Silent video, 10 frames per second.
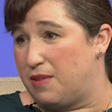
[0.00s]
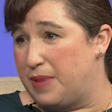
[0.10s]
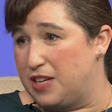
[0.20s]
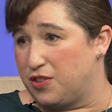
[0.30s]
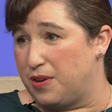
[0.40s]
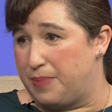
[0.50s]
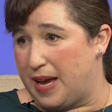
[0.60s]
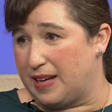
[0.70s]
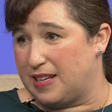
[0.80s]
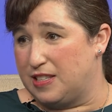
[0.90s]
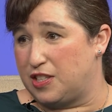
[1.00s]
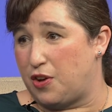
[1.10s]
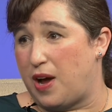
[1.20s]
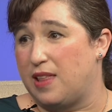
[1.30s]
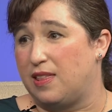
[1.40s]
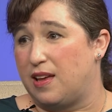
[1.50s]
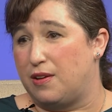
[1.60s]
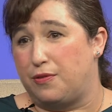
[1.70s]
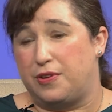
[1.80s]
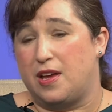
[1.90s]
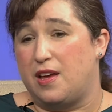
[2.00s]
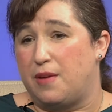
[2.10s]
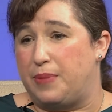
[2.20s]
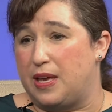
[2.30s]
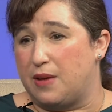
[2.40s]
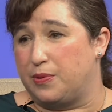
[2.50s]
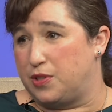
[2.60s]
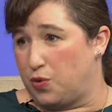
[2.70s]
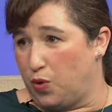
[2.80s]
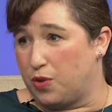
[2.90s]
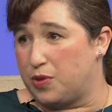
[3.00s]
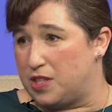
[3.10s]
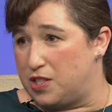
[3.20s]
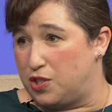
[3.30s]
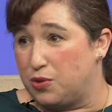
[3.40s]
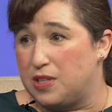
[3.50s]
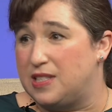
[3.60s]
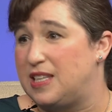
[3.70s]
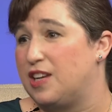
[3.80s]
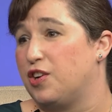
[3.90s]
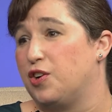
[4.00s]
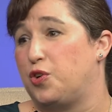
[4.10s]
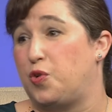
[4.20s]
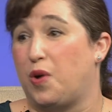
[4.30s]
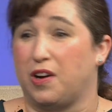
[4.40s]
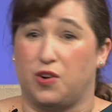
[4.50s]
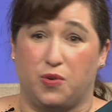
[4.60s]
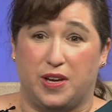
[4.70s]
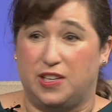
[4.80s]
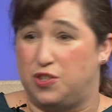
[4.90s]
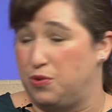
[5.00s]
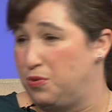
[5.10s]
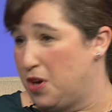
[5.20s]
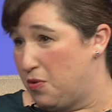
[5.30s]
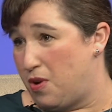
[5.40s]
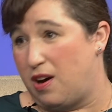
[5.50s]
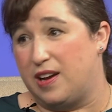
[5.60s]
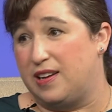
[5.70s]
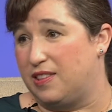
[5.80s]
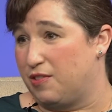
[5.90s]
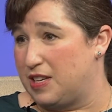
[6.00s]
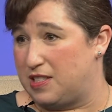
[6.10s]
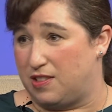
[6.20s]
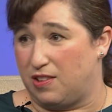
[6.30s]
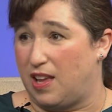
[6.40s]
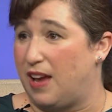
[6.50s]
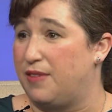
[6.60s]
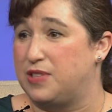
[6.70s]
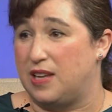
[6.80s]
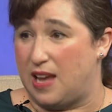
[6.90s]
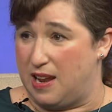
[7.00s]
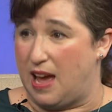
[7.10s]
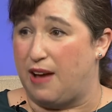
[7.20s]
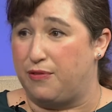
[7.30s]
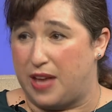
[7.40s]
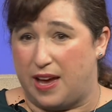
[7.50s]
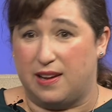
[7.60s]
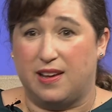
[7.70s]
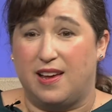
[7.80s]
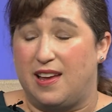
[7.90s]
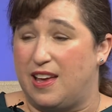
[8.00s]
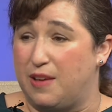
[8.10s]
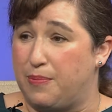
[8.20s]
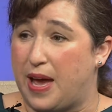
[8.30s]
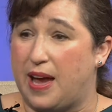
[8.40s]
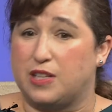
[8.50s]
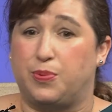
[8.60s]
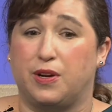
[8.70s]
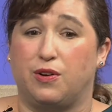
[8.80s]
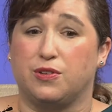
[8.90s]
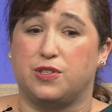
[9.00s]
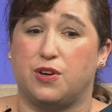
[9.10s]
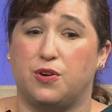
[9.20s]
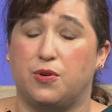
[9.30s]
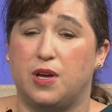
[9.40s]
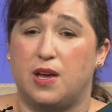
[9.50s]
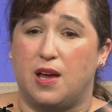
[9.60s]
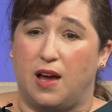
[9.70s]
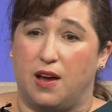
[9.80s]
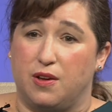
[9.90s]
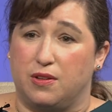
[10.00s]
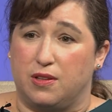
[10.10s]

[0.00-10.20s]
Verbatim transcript: a major impact. And so I love being able to work with the students here who are going to go on in the rest of their lives and, and have that impact, but also, uh,